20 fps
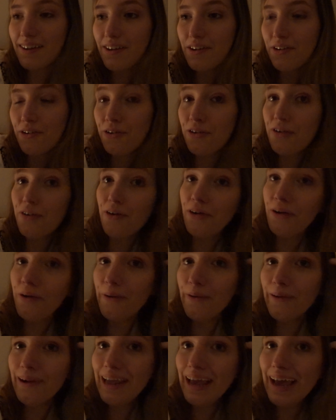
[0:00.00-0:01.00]

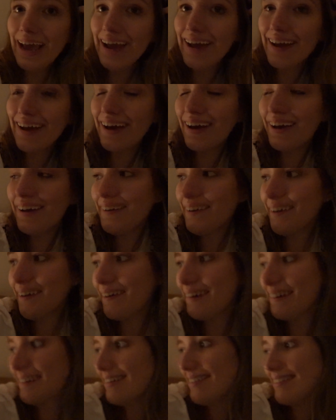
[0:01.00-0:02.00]
crawling
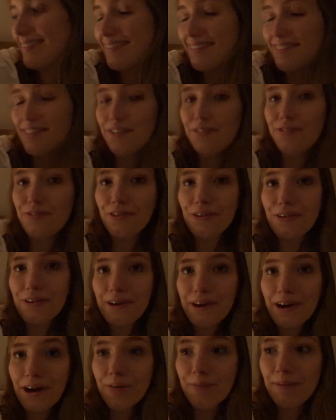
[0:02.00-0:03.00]
along the floor
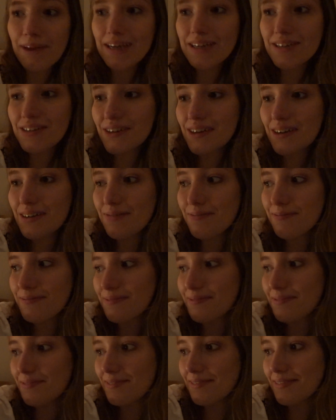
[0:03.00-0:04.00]
in our bedroom,
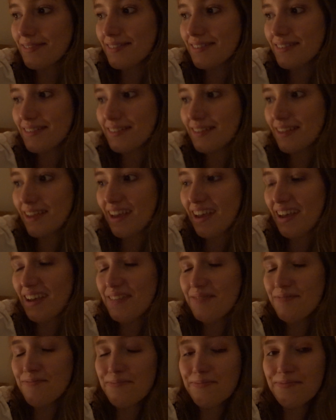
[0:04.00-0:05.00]

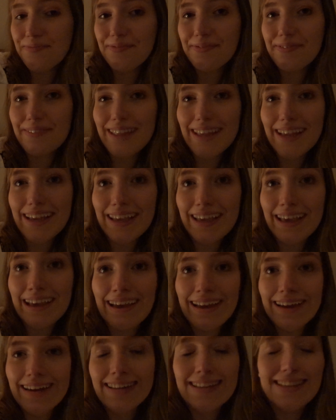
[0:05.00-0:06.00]
getting
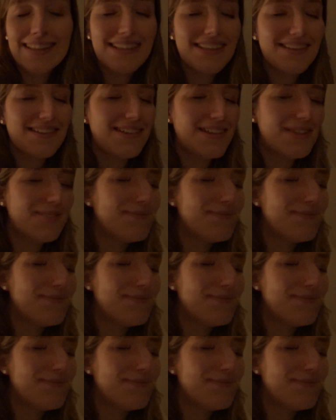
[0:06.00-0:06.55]
into his